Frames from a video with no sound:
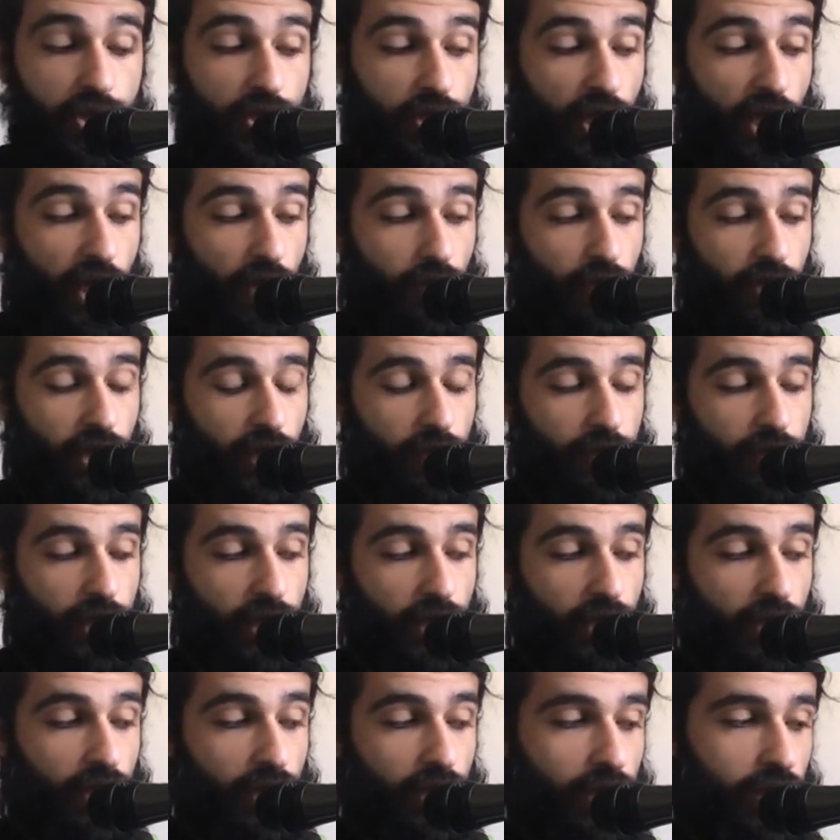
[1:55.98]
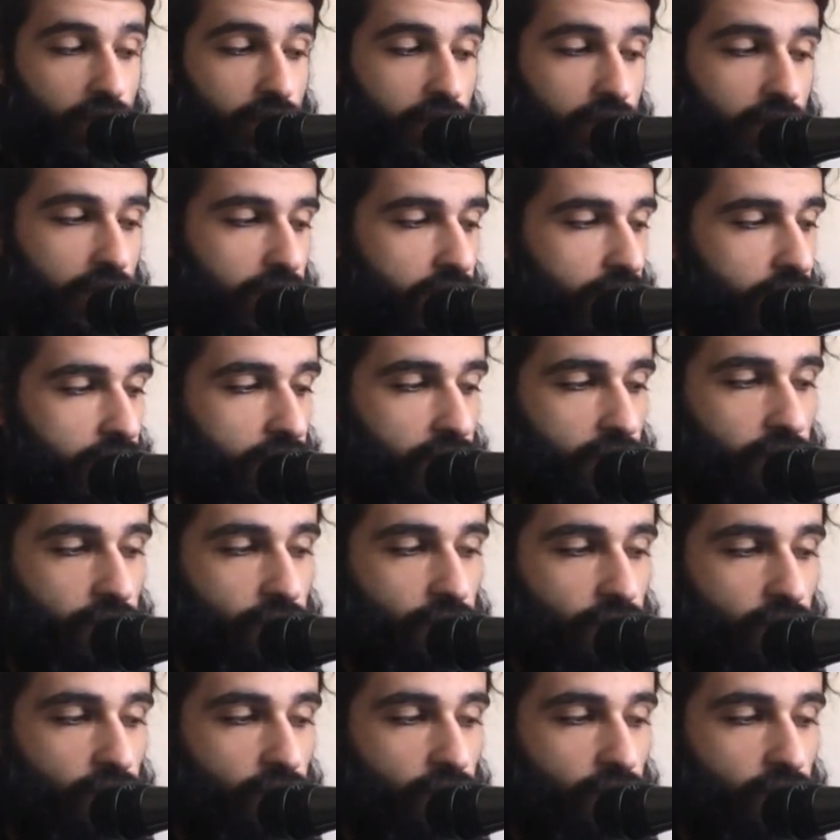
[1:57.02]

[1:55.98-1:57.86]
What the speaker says: So now we're going to be hitting